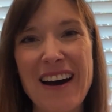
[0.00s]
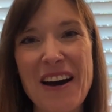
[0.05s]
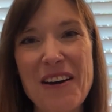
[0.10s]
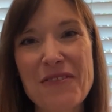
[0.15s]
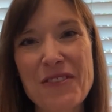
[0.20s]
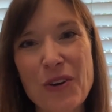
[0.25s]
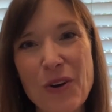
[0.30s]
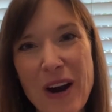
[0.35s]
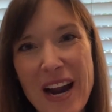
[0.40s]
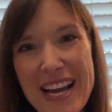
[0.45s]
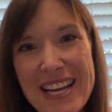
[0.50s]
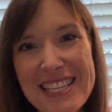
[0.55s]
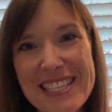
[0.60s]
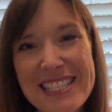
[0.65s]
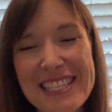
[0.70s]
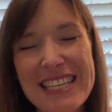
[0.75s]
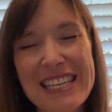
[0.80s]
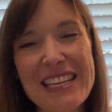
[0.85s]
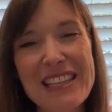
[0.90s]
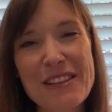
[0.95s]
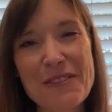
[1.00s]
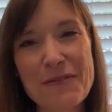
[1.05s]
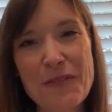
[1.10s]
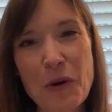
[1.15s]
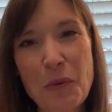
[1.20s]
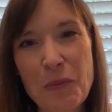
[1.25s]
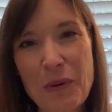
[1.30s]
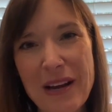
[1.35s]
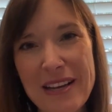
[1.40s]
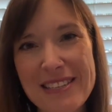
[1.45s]
of Christ and in the
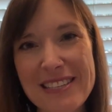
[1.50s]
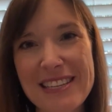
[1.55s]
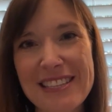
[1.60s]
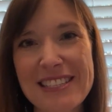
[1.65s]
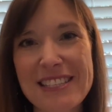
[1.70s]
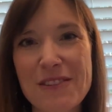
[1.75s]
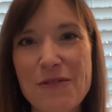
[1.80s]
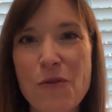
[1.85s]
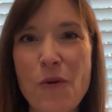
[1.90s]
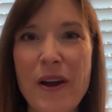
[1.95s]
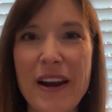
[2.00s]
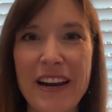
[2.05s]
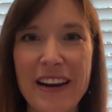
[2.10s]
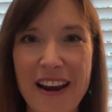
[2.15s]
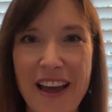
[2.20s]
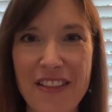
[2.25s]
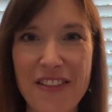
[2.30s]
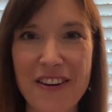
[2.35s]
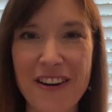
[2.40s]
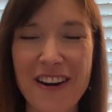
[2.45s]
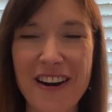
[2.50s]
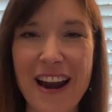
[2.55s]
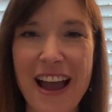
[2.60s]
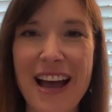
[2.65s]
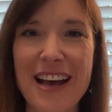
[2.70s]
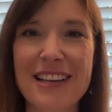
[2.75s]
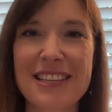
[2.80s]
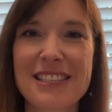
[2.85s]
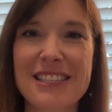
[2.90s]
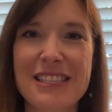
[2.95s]
full presence of one another
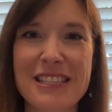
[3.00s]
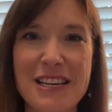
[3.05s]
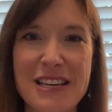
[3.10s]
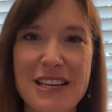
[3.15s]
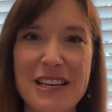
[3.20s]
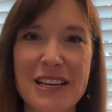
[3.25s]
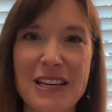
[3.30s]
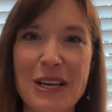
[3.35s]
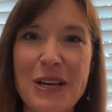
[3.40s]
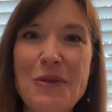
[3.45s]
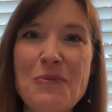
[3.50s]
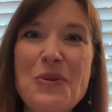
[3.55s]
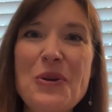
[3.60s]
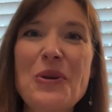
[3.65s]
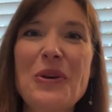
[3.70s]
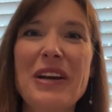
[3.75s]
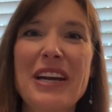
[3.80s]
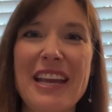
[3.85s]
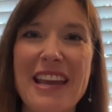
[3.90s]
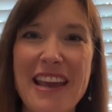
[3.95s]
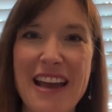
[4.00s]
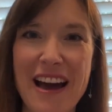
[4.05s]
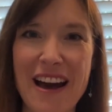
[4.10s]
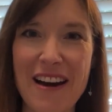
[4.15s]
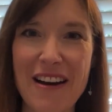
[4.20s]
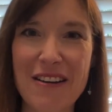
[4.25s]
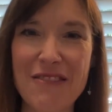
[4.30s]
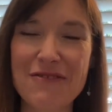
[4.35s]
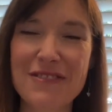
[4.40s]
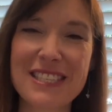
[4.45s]
as the community
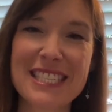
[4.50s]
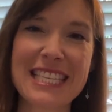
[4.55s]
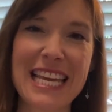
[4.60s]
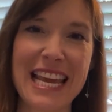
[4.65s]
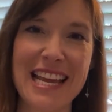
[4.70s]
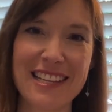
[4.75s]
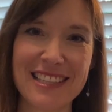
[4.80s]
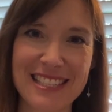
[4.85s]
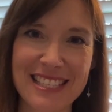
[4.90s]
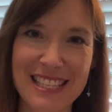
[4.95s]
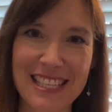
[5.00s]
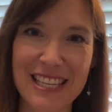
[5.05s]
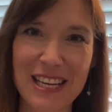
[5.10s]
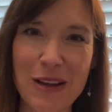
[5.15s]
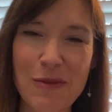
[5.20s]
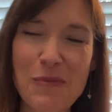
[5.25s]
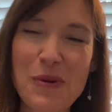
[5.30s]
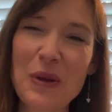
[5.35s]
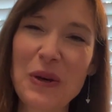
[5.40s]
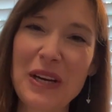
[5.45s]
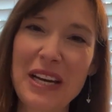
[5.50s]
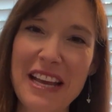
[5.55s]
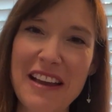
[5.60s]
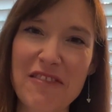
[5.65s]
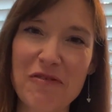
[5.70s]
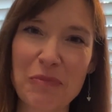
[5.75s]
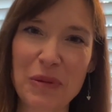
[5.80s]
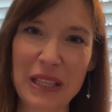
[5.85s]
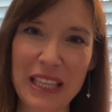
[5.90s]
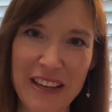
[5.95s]
of saints, the community
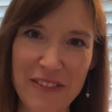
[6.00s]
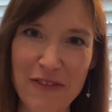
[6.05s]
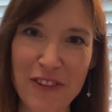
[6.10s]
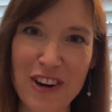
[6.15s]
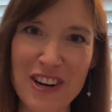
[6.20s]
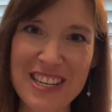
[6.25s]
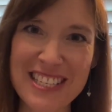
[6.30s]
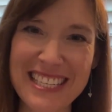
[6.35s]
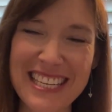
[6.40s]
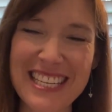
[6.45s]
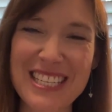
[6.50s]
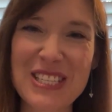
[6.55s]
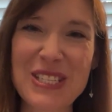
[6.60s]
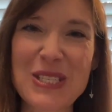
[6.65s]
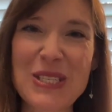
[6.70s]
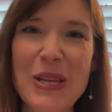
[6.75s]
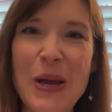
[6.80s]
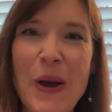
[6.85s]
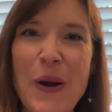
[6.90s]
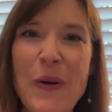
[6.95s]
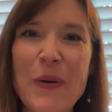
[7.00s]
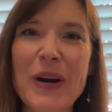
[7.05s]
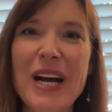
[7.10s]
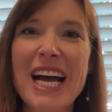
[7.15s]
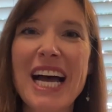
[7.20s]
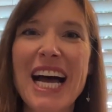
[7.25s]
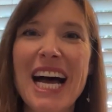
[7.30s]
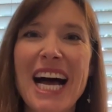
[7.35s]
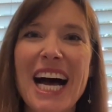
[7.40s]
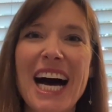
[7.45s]
of believers. And so,
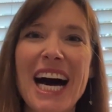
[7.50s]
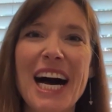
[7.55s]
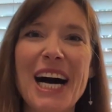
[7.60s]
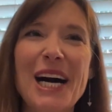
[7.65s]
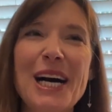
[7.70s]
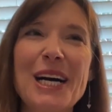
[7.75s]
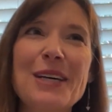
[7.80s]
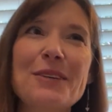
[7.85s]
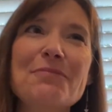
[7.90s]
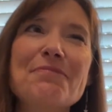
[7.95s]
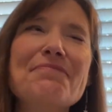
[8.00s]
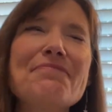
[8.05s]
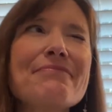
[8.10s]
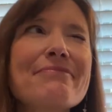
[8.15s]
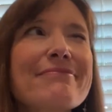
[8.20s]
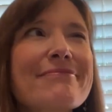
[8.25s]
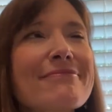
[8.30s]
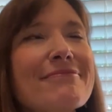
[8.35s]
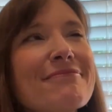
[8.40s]
um,